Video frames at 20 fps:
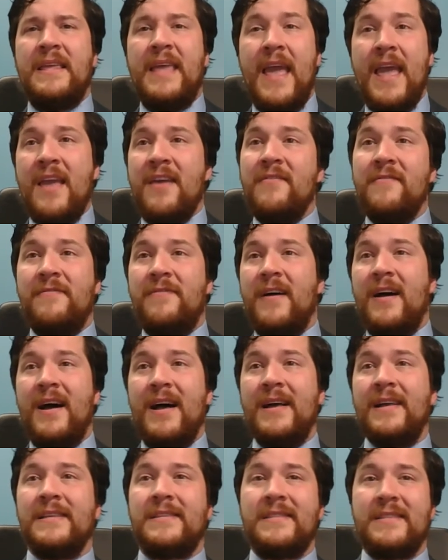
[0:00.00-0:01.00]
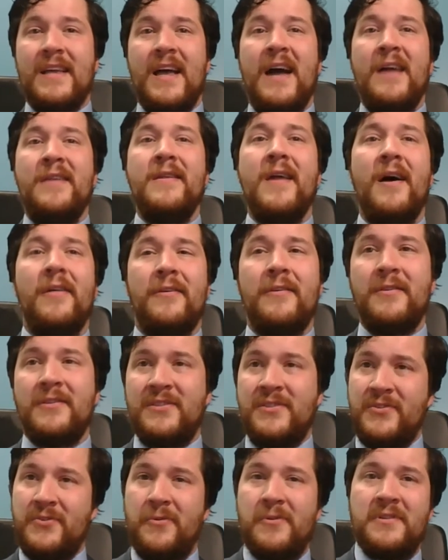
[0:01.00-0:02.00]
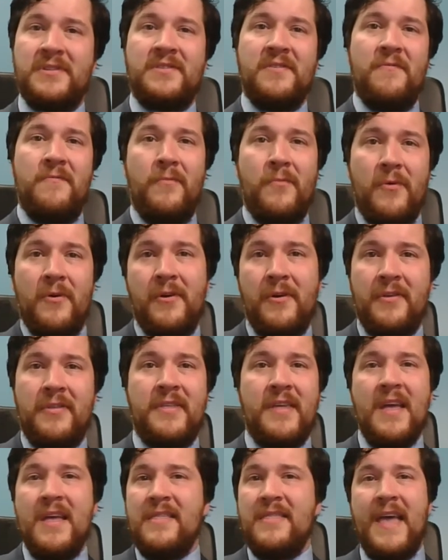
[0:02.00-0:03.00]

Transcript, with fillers: gave us another source of worth